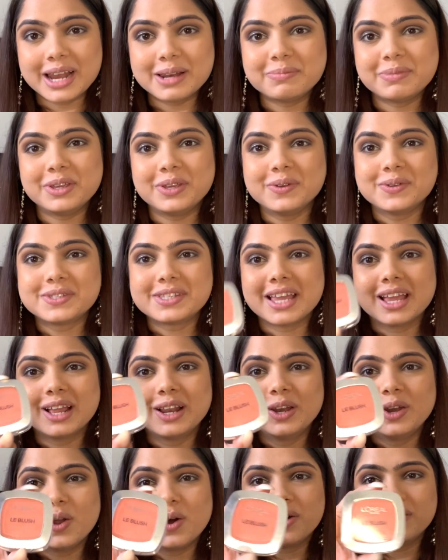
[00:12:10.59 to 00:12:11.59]
be
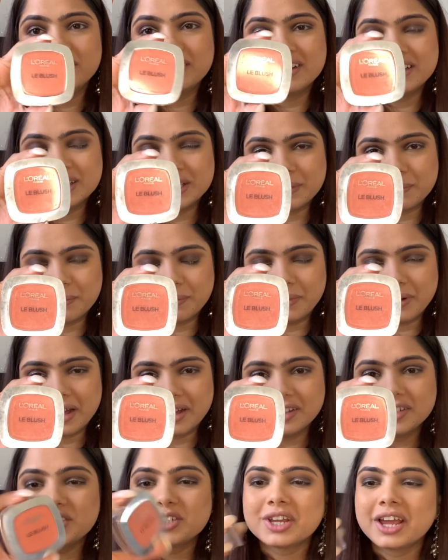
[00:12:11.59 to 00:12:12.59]
using L'Oreal's
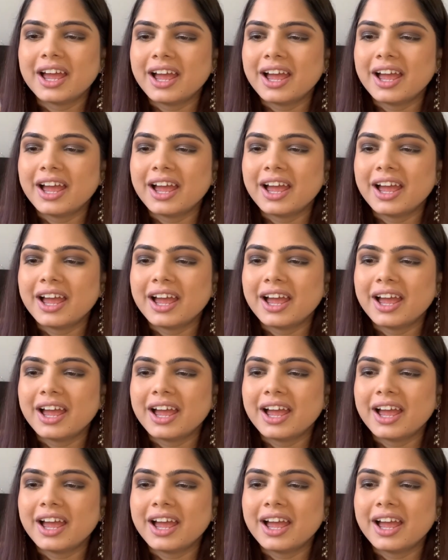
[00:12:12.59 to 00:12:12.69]
blush.